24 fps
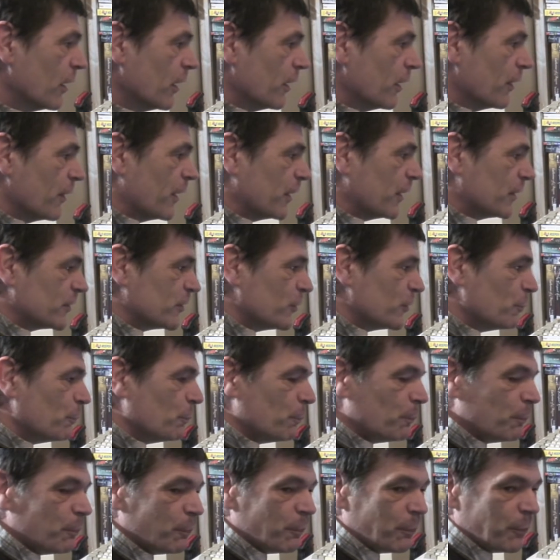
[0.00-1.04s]
that's a
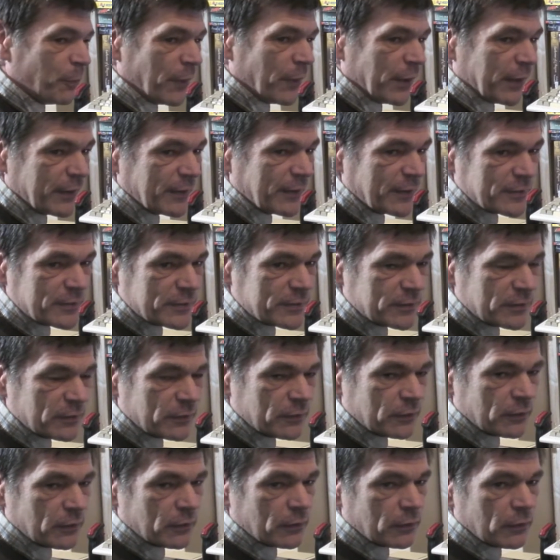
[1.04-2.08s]
bit
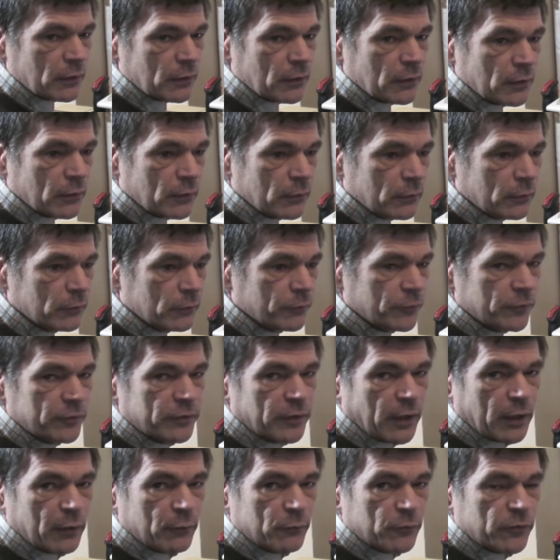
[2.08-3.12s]
of a
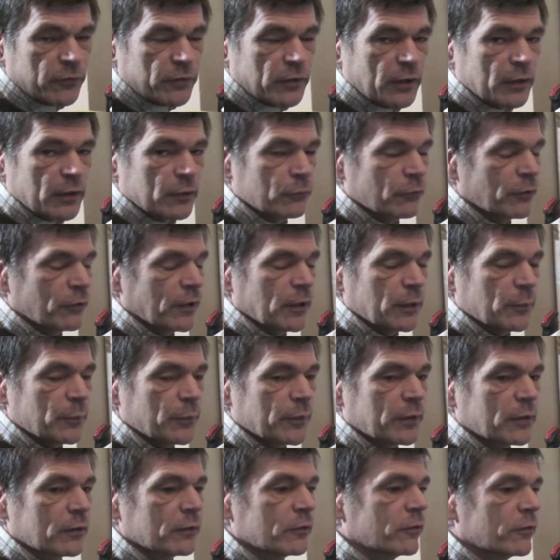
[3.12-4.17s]
downside really,
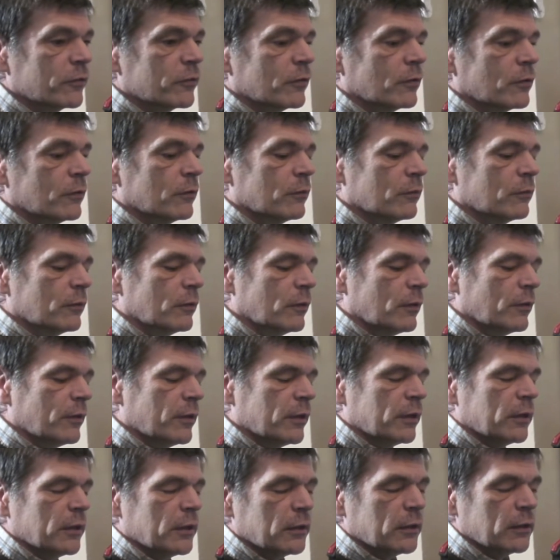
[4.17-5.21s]
because on
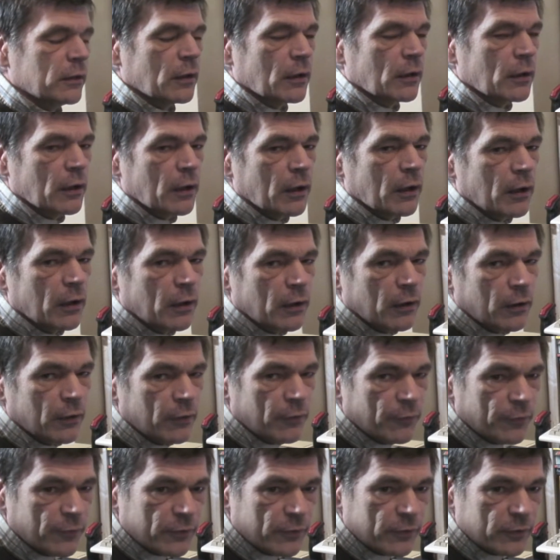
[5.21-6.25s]
the
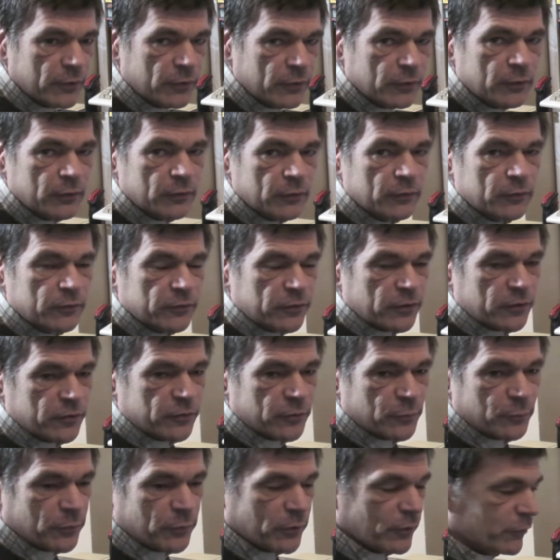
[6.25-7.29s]
other
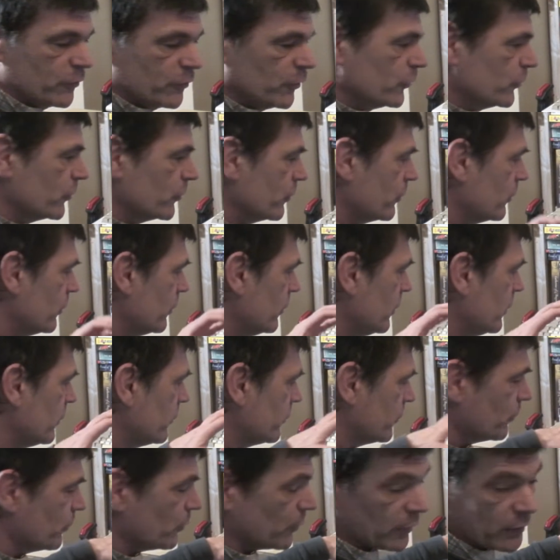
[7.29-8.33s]
systems I've used on
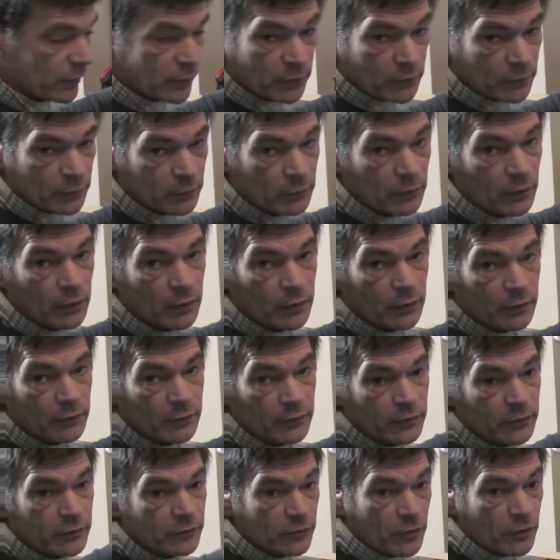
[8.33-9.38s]
this Amiga and
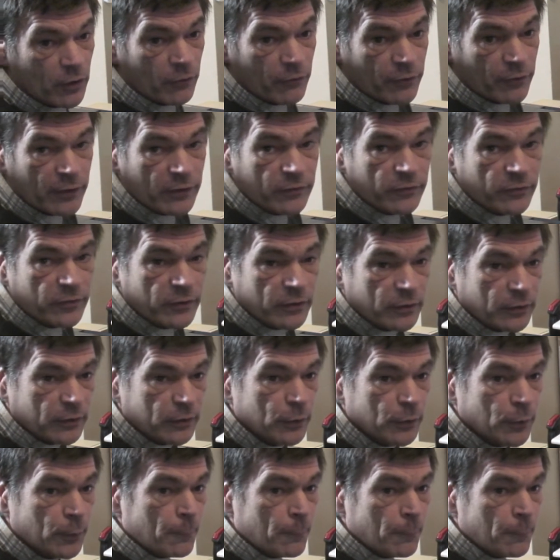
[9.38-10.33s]
the ATARI ST,